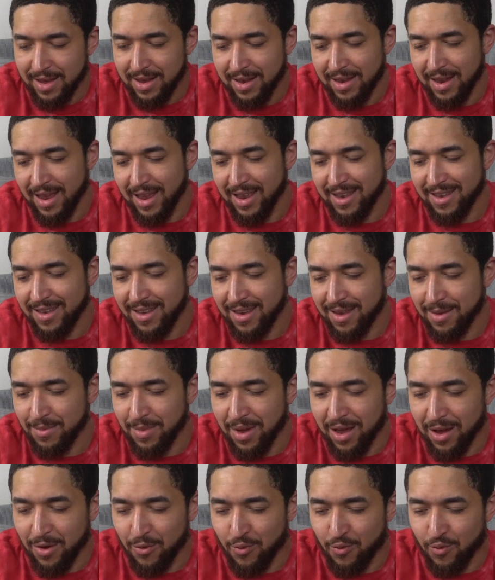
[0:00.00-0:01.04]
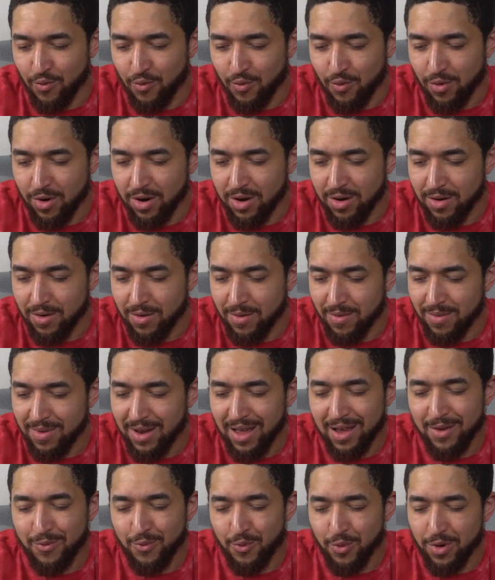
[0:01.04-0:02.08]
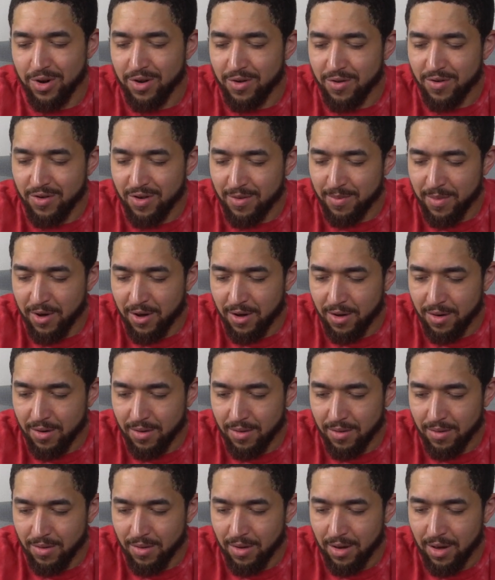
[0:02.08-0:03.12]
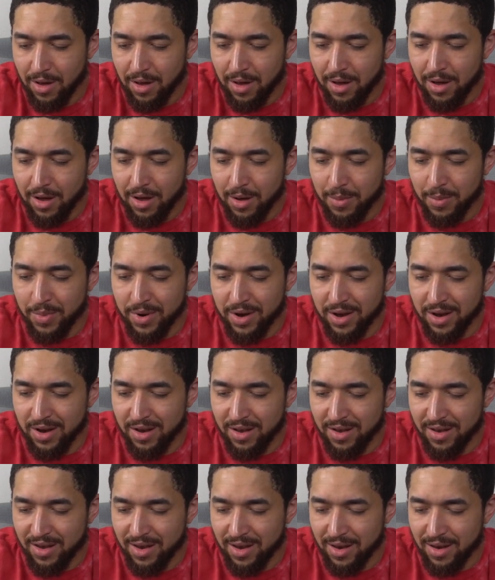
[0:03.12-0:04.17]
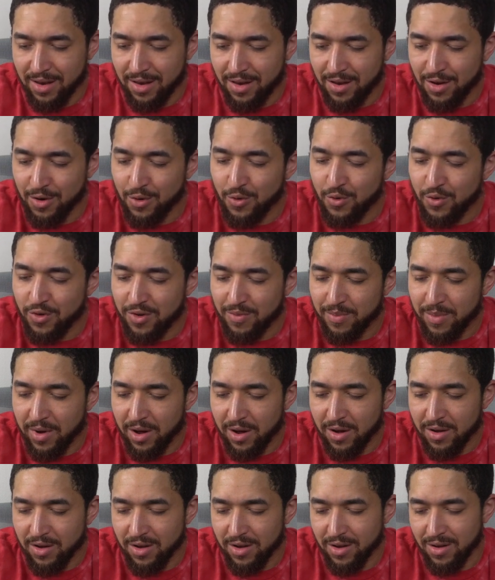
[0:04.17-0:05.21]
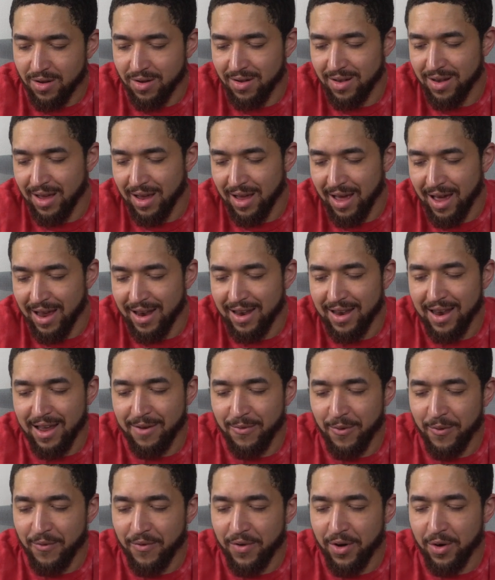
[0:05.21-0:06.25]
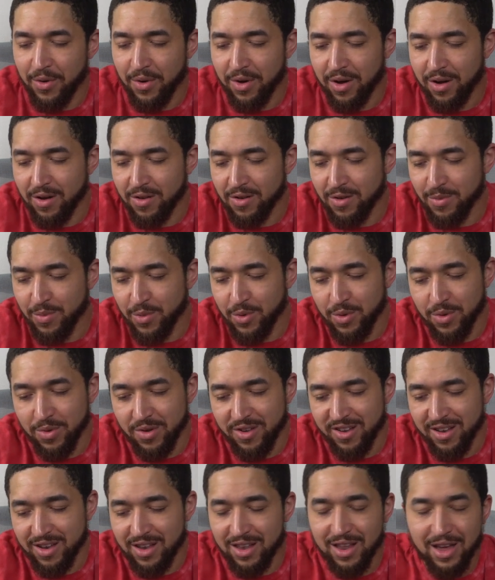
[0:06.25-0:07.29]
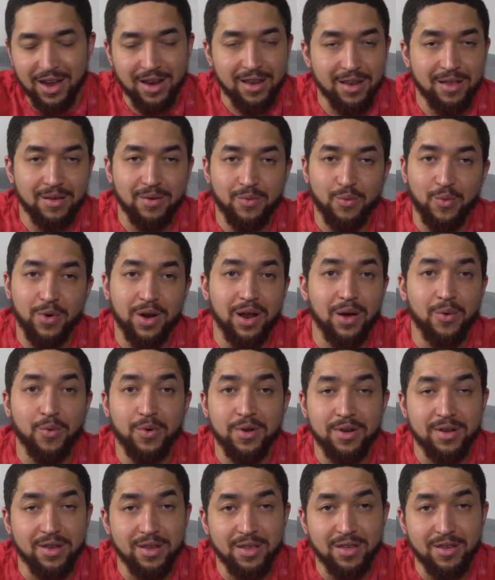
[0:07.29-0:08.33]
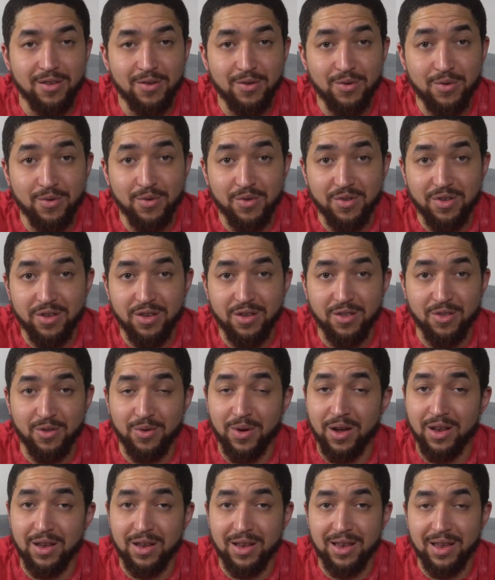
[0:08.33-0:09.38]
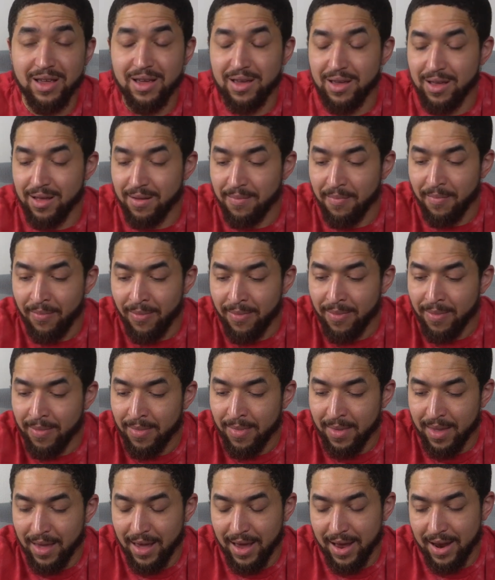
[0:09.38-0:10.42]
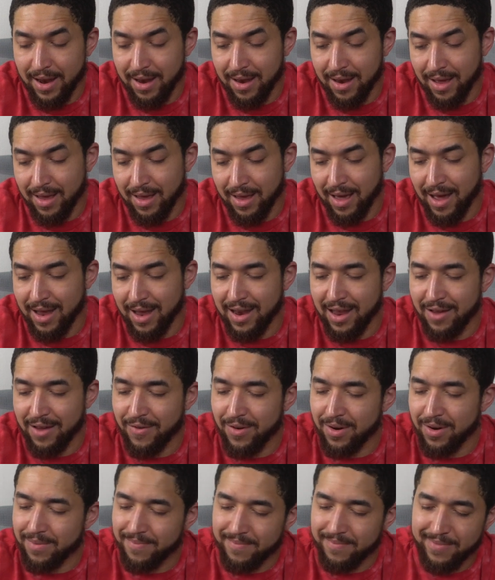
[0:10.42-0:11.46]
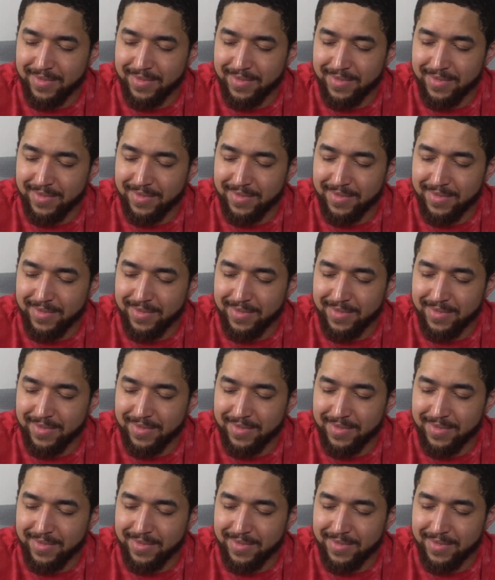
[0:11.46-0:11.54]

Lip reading: they seem like not real small, but just too small to us. Like I never felt comfortable selecting what I wanted to use throughout the day, and like I never